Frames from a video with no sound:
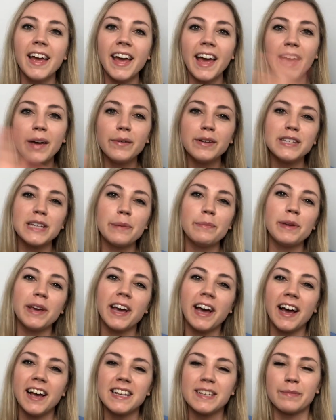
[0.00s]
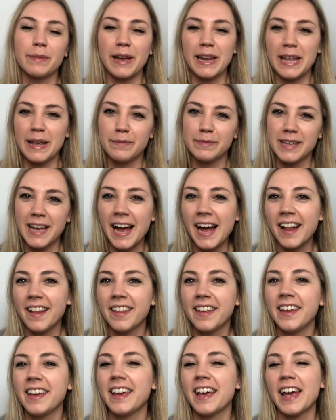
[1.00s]
hey, what's up you guys? My name's
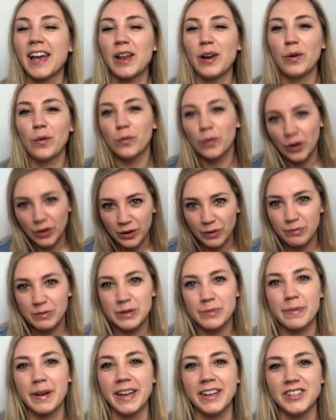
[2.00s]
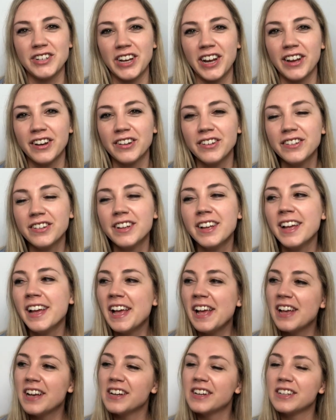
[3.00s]
Ali and welcome to my channel.
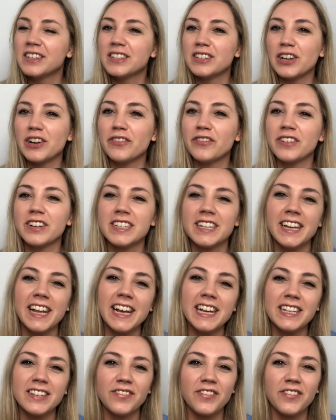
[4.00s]
So for today's